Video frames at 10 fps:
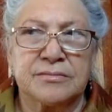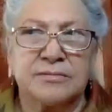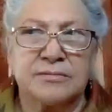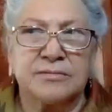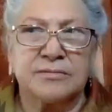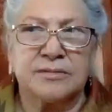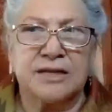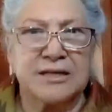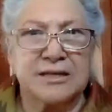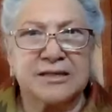like a
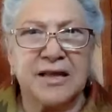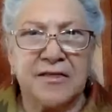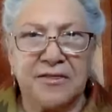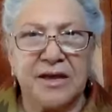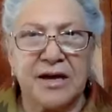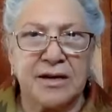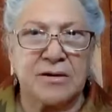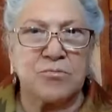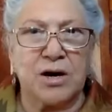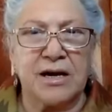synthetic
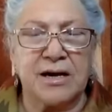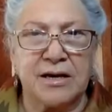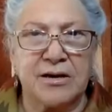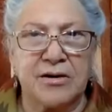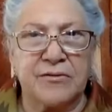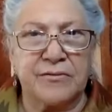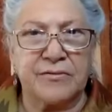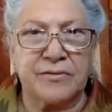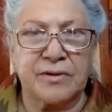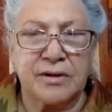way of
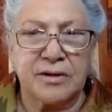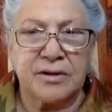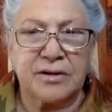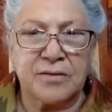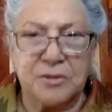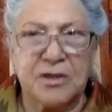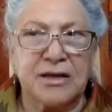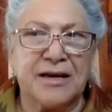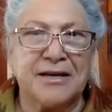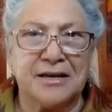
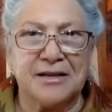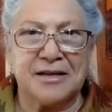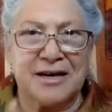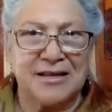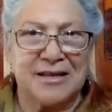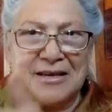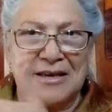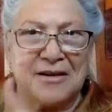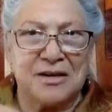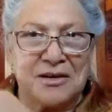communicating, not like
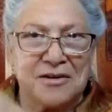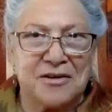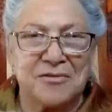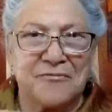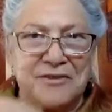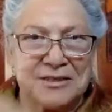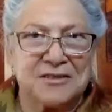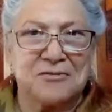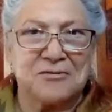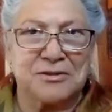having another
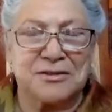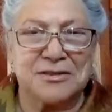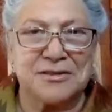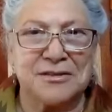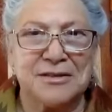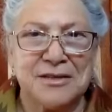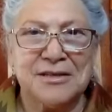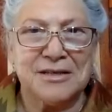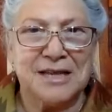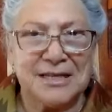physical person
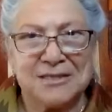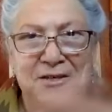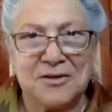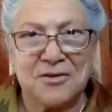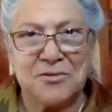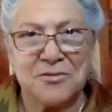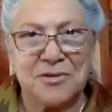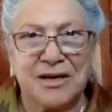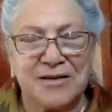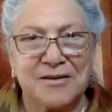next to you
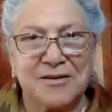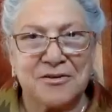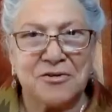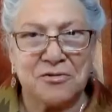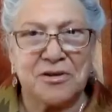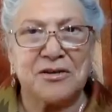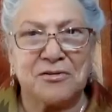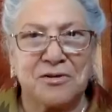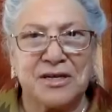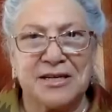that you can
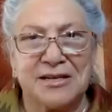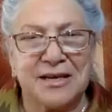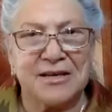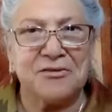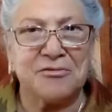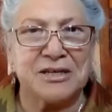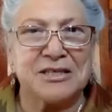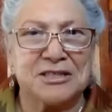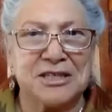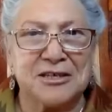greet and you
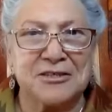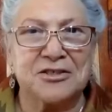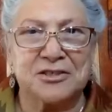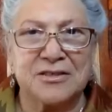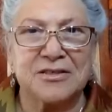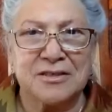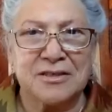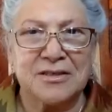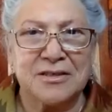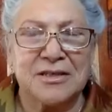can touch
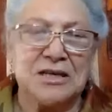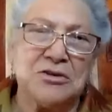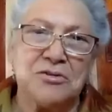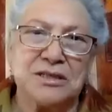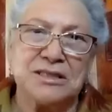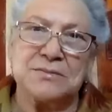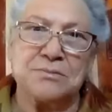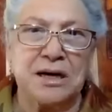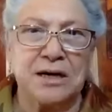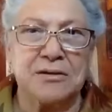and you can
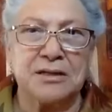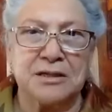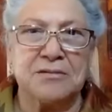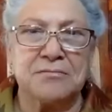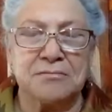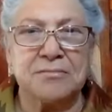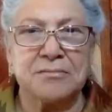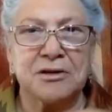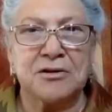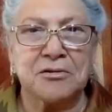smile and,
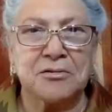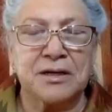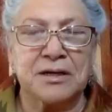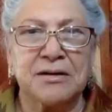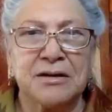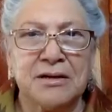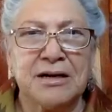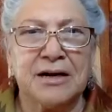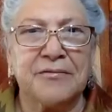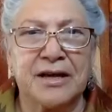and
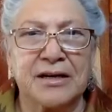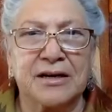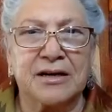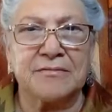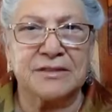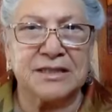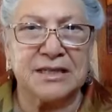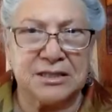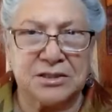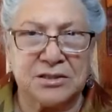have that
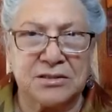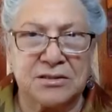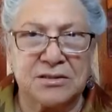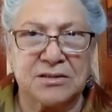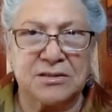conversation.